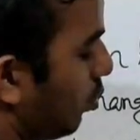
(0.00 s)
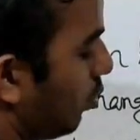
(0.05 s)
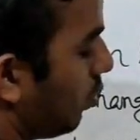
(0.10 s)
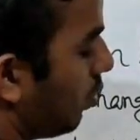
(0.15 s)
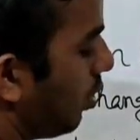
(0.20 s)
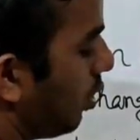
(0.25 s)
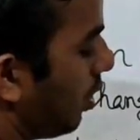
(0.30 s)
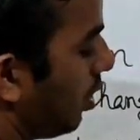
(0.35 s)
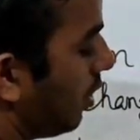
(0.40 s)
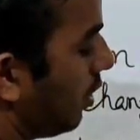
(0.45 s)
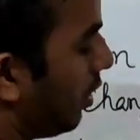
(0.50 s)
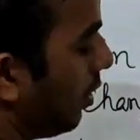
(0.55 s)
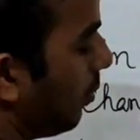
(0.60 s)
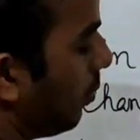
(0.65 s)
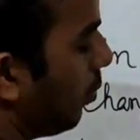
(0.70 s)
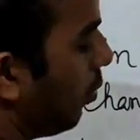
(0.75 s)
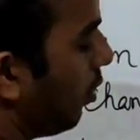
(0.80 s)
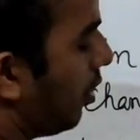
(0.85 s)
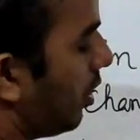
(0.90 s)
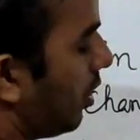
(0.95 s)
2,
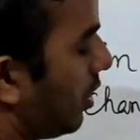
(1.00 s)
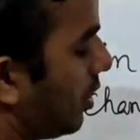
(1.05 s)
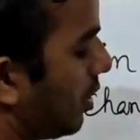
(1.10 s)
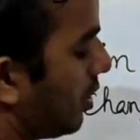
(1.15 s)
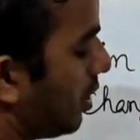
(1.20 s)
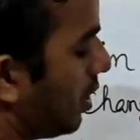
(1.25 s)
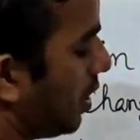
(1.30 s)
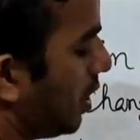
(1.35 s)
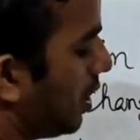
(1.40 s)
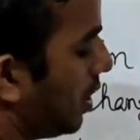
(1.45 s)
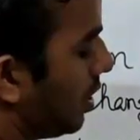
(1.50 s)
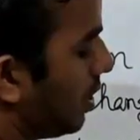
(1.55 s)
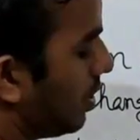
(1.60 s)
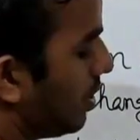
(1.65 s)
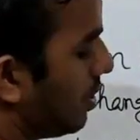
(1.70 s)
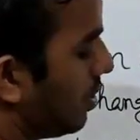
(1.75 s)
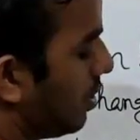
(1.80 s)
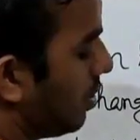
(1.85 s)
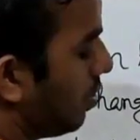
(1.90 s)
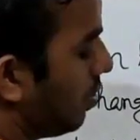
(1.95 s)
then
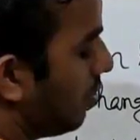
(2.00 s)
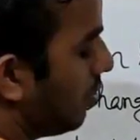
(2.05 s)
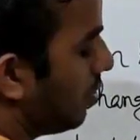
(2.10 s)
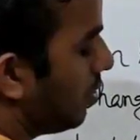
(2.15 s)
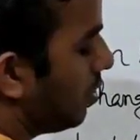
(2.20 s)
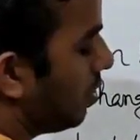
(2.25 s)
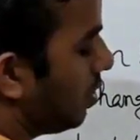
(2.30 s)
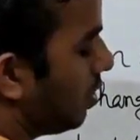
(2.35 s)
0.0,